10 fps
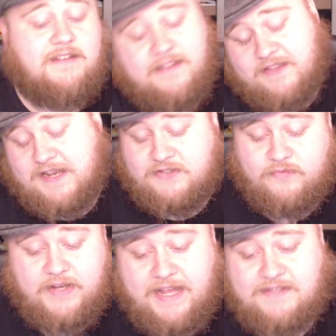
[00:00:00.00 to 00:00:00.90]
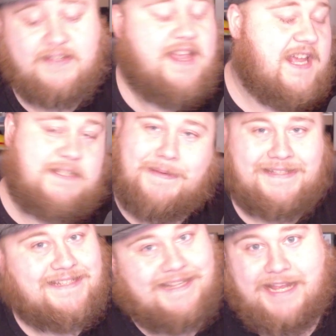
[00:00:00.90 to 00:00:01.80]
the next 3 days, it's
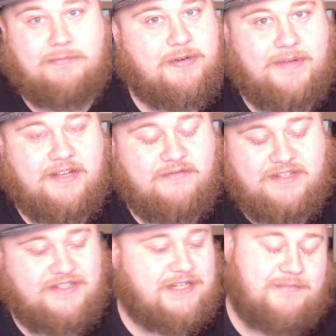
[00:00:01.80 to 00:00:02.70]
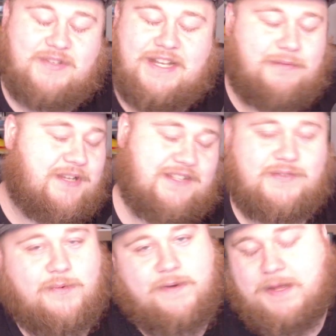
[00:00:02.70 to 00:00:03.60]
basically like I'm gonna be going to the gym, so I didn't want to get
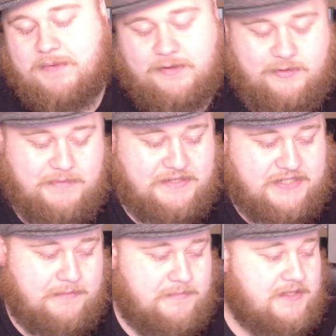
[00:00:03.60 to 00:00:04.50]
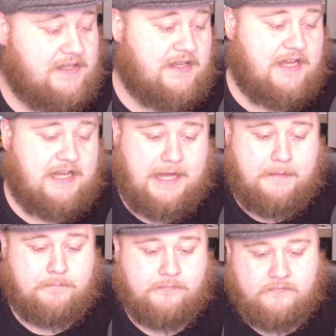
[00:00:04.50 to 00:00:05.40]
sore and not be able to do my job.
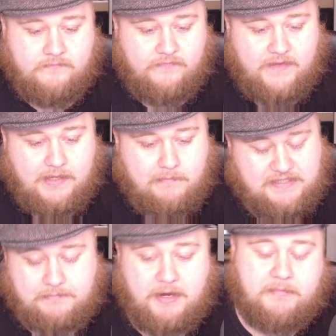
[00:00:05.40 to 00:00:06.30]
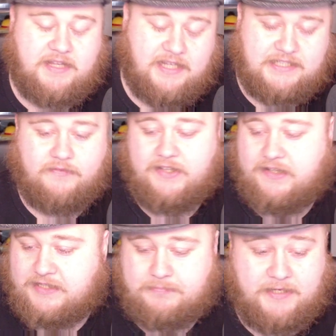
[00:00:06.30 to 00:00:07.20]
Because I'm probably collectively
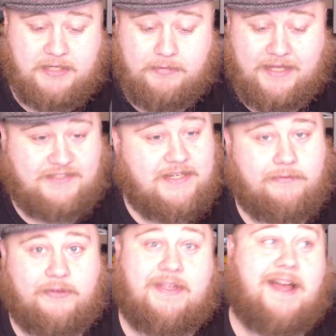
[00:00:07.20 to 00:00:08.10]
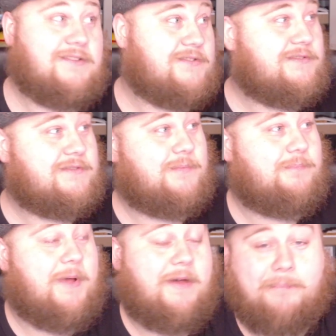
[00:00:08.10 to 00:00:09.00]
gonna have to pick up like several thousands
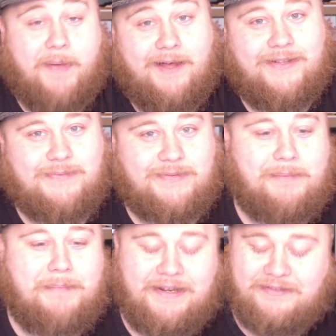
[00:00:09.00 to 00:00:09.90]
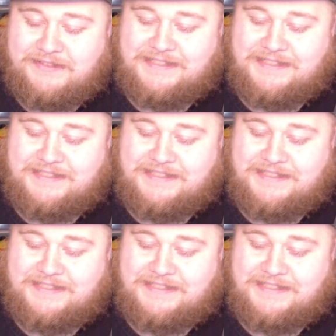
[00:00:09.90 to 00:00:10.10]
of pounds worth of metal